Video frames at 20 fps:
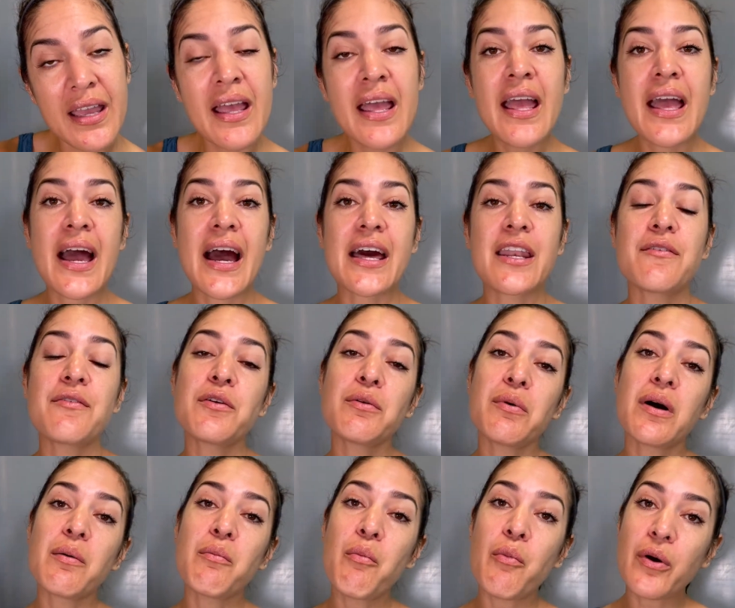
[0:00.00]
and if you
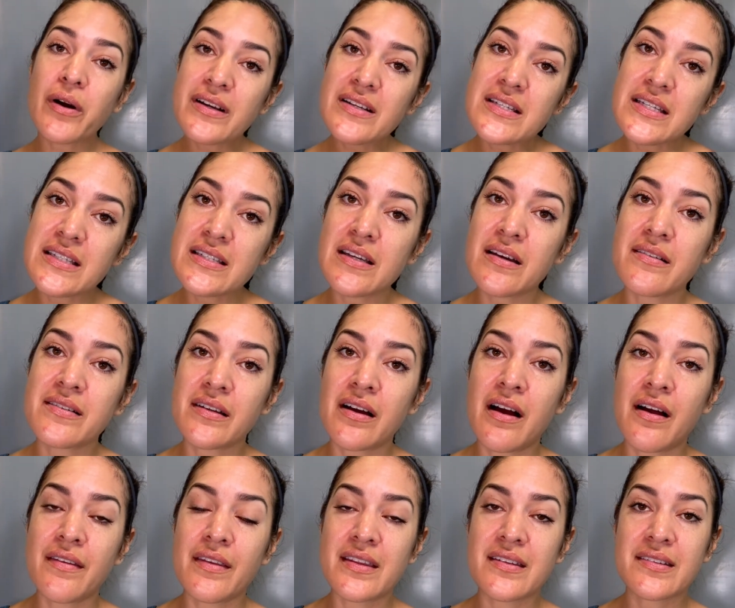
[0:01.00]
want more details
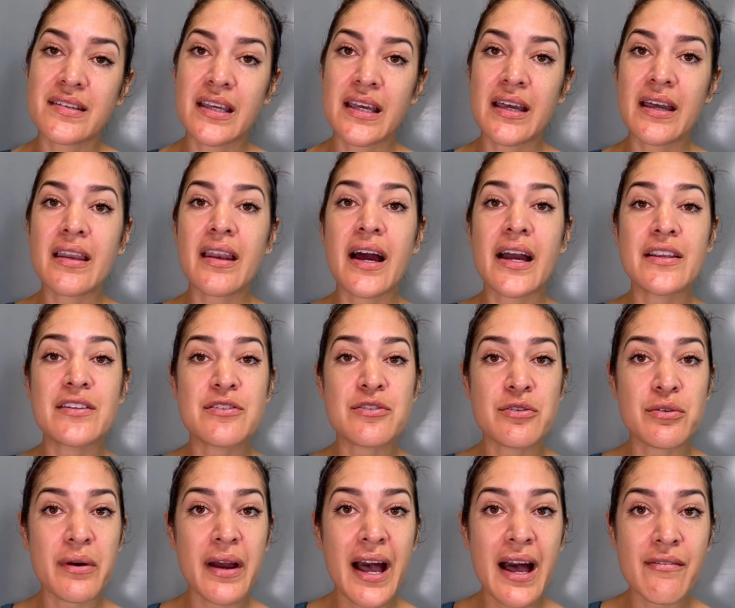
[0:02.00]
on this kit, I do
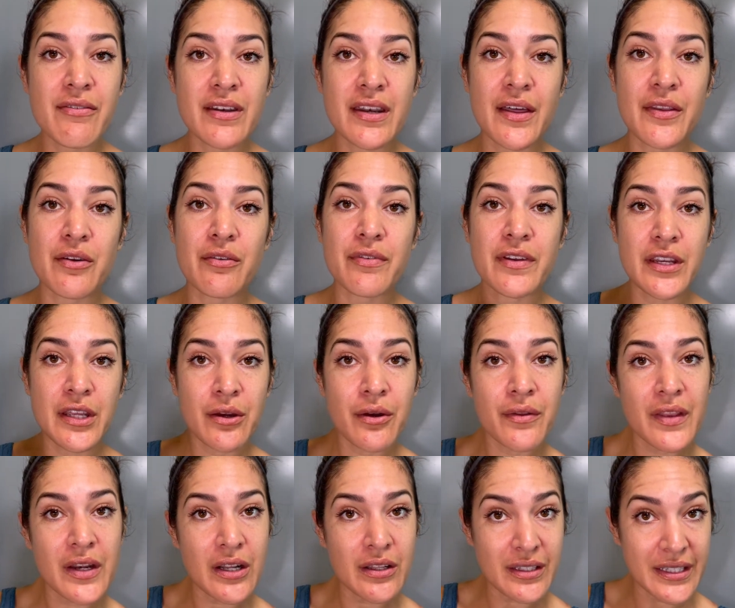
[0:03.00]
have another video that
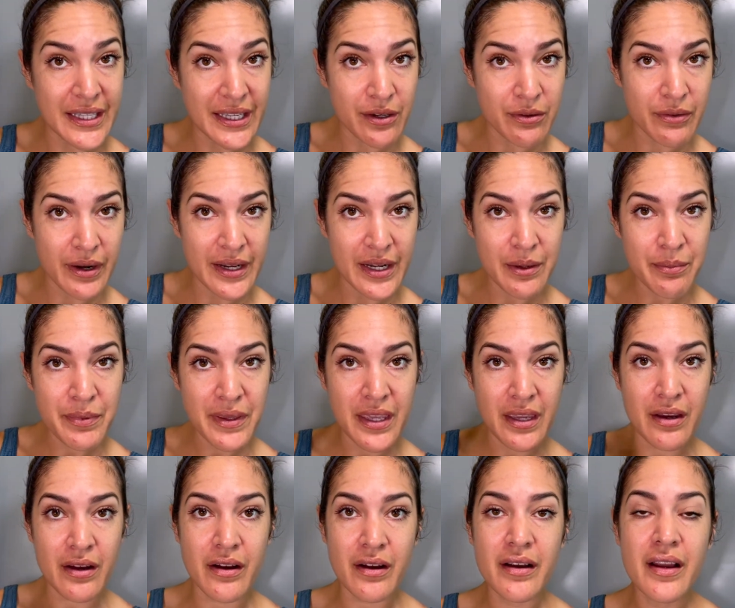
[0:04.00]
I'll link right up
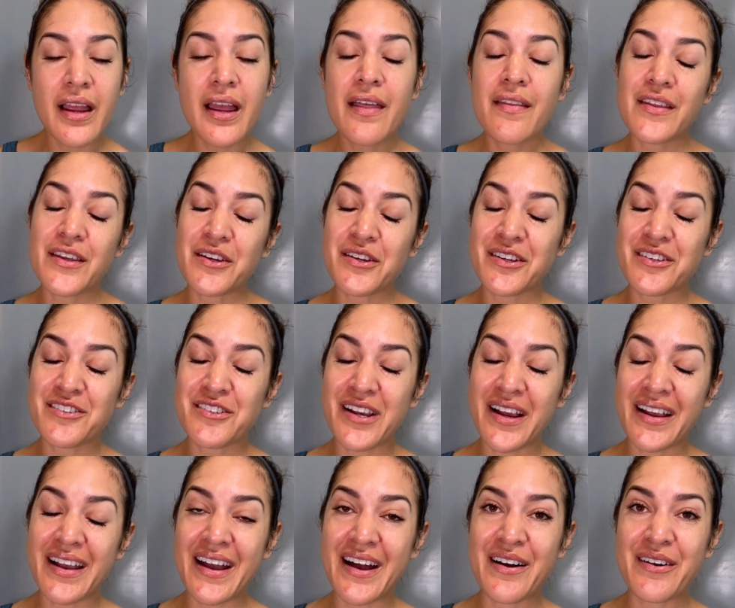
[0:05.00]
here that you can check
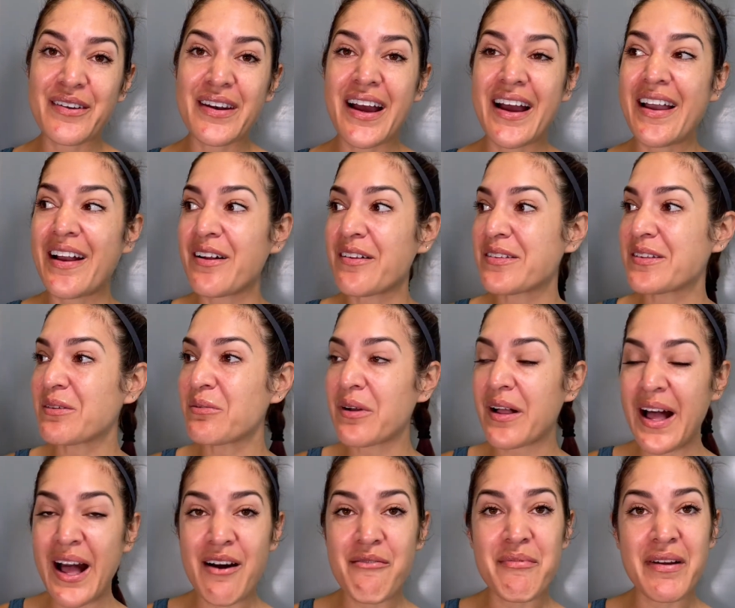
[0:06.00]
out. I also will
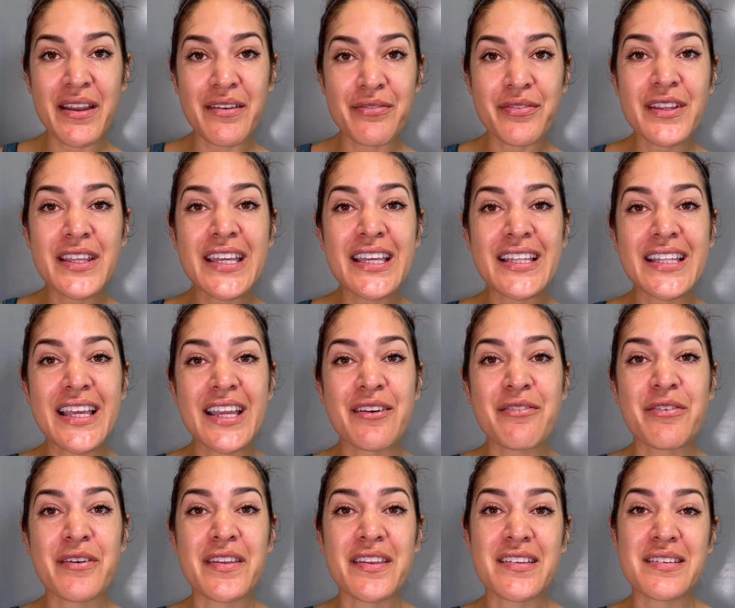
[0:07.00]
have my affiliate link
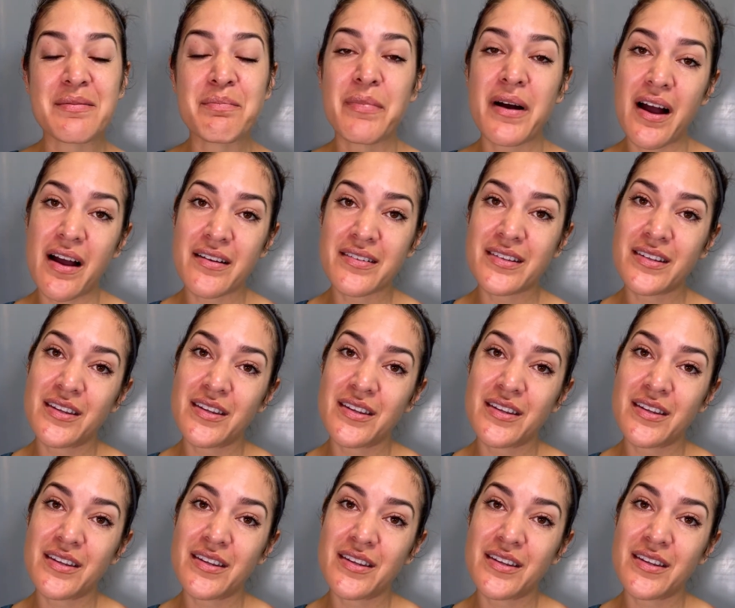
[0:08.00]
for this box and the